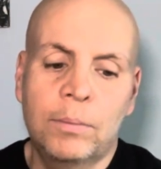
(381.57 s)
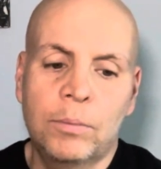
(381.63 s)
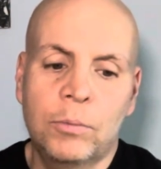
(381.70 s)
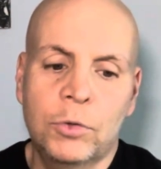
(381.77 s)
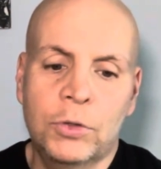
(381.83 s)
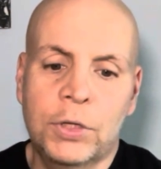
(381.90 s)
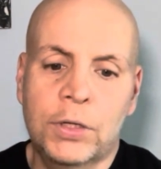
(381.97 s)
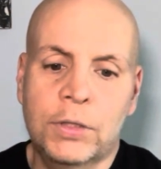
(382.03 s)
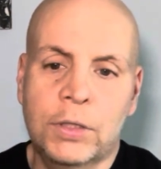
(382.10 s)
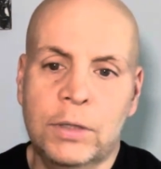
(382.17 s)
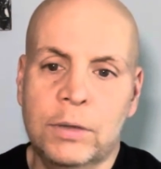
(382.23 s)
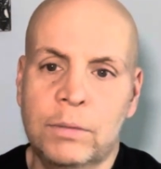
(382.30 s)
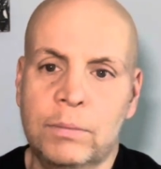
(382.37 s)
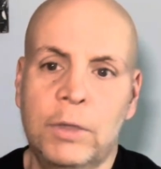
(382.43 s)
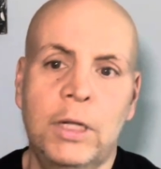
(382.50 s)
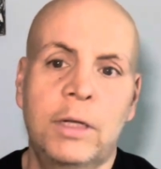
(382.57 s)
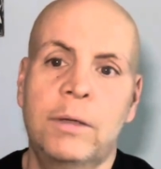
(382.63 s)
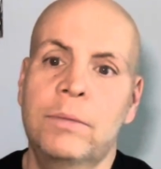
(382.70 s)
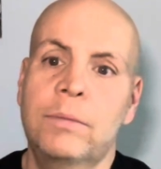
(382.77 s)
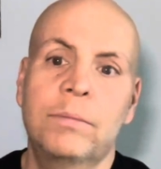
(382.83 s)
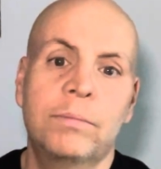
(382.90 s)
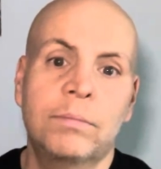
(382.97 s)
resistant
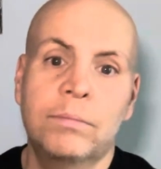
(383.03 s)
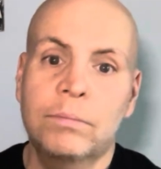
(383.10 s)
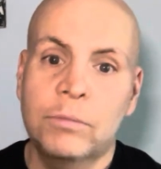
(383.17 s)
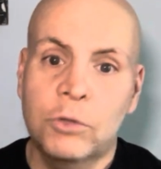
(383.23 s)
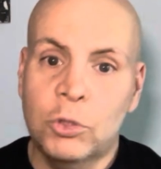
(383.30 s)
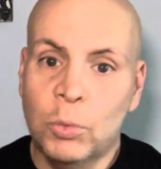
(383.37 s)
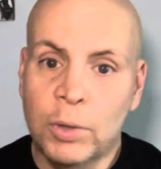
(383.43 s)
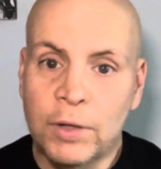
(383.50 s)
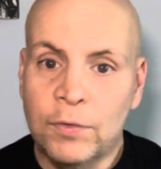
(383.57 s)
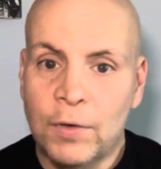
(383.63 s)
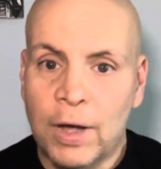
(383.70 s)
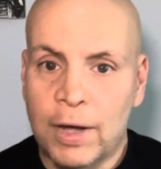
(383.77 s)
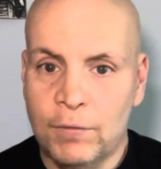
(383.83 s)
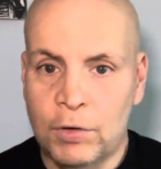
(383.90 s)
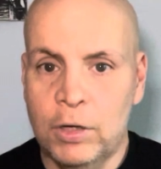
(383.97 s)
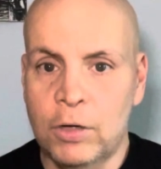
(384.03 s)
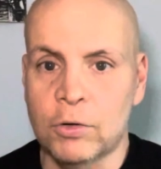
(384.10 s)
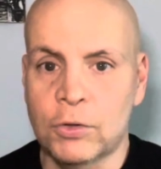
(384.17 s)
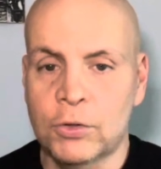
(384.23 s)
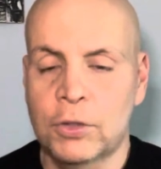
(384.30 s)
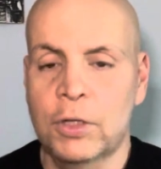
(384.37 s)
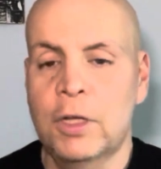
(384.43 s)
in 25
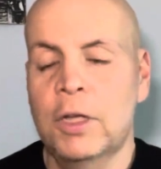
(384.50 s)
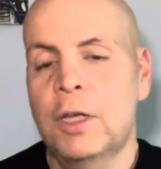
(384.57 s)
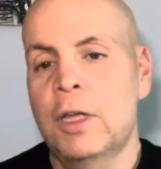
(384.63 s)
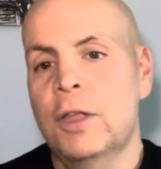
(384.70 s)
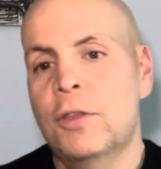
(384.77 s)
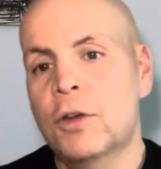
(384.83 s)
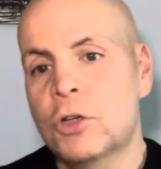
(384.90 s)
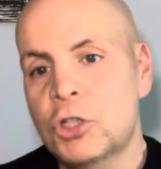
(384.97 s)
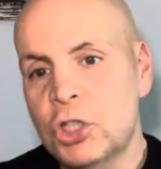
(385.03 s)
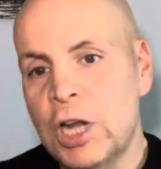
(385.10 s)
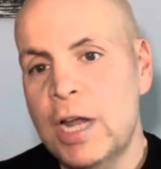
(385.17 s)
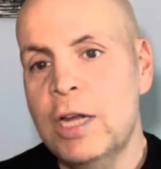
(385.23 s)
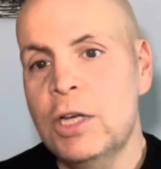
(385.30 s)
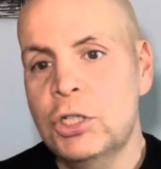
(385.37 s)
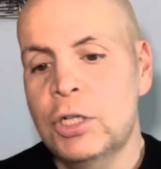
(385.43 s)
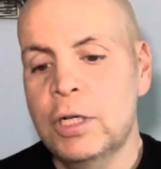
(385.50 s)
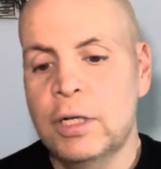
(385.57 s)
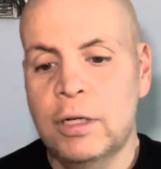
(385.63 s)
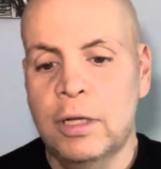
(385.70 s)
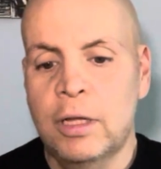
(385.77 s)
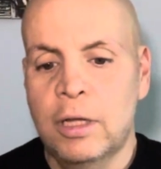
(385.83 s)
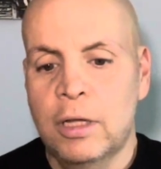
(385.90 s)
years. They're
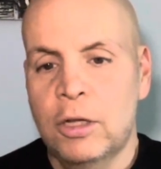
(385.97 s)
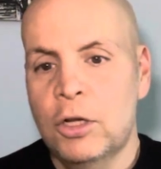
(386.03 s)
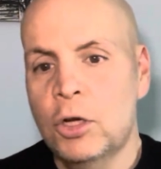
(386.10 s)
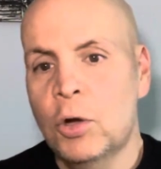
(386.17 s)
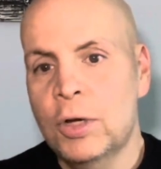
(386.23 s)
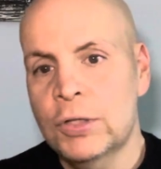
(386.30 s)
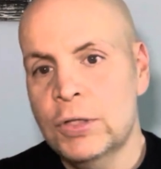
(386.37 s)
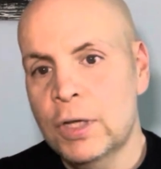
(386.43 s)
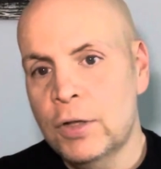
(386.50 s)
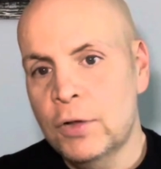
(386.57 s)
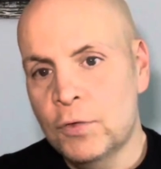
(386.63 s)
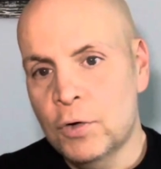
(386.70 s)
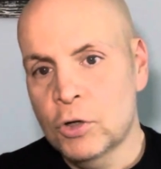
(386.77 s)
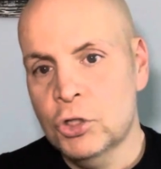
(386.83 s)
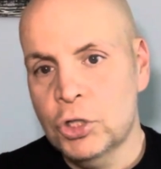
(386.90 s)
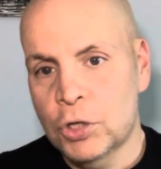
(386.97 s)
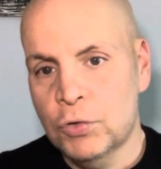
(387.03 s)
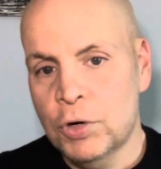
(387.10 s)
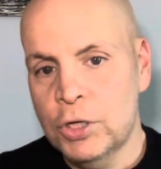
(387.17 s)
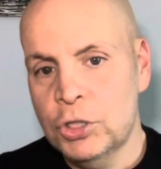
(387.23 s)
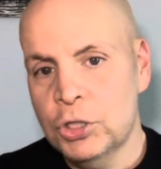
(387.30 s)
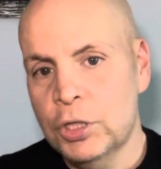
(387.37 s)
changing, I said the first
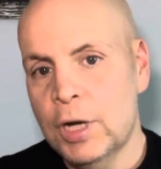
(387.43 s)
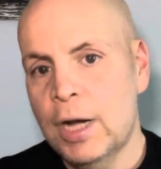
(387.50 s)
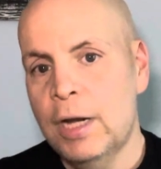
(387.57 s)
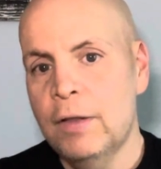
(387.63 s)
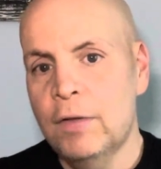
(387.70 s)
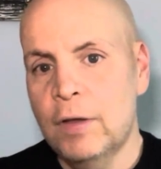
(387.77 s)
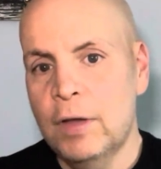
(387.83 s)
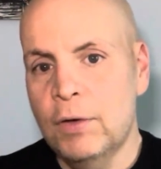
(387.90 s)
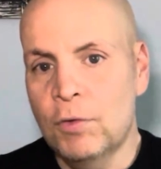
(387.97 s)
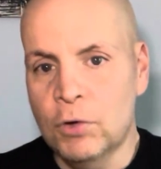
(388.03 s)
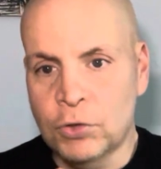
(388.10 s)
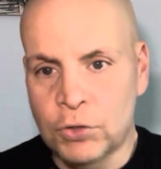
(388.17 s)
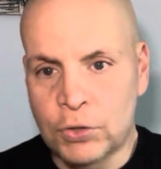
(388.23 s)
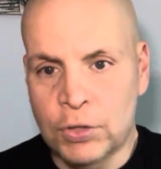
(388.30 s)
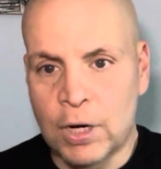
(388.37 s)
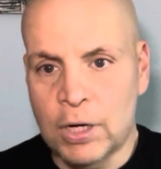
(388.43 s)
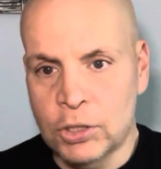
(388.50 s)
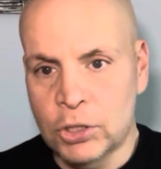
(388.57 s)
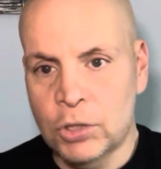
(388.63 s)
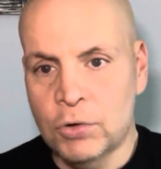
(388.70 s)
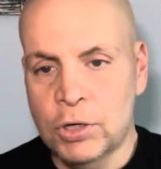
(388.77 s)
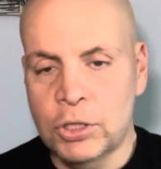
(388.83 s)
generation ADT versus second
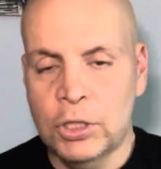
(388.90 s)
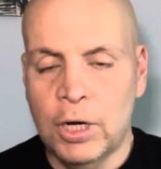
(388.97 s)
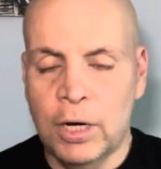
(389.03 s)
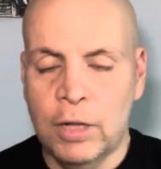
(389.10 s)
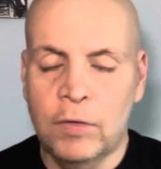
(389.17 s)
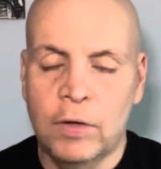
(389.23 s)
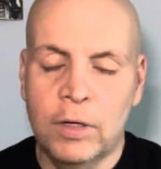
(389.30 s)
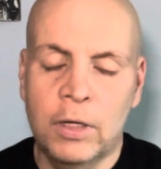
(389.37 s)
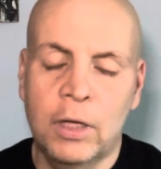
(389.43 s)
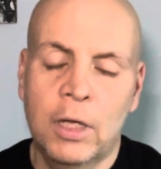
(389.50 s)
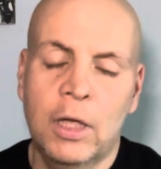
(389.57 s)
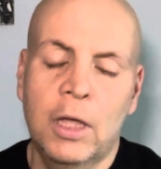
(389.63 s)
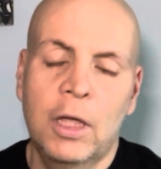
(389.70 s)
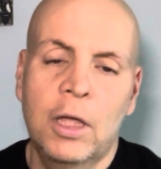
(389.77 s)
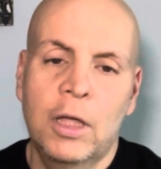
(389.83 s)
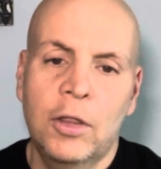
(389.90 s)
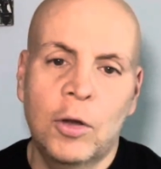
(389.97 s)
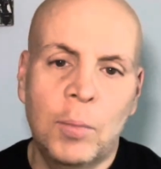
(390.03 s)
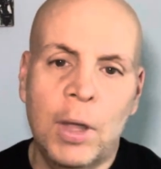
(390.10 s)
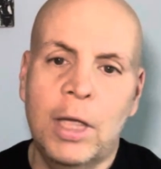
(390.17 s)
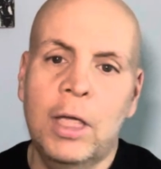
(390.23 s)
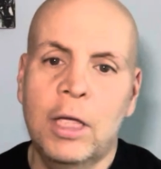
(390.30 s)
generation ADT. They're
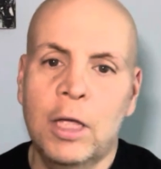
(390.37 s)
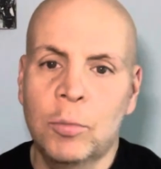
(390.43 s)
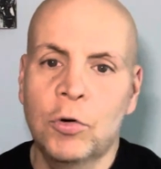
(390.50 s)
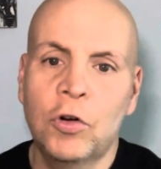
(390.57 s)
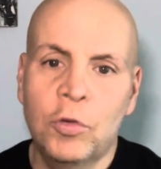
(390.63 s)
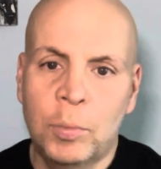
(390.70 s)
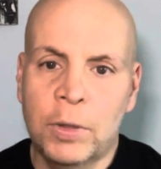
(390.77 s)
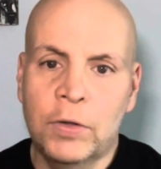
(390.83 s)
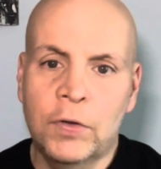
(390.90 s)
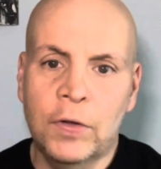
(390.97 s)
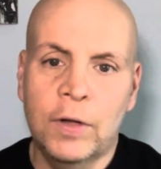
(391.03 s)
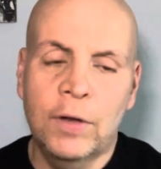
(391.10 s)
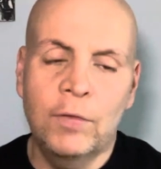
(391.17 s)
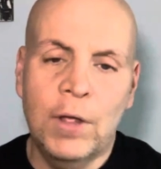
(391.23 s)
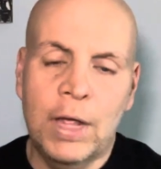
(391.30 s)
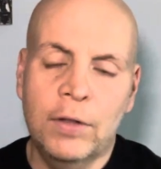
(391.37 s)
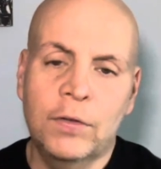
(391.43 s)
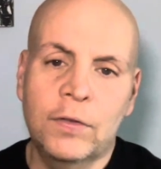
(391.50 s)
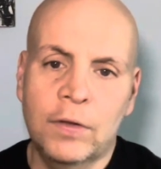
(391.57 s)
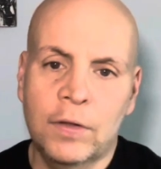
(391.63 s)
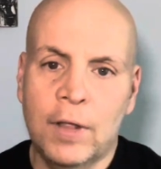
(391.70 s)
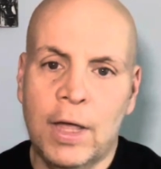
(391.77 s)
making improvements and
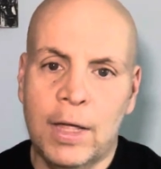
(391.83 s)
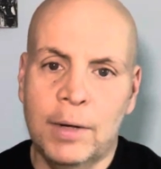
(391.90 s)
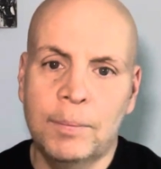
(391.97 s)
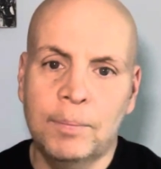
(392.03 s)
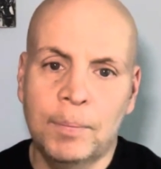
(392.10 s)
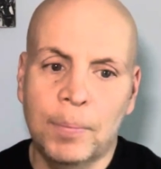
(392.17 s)
advances in that,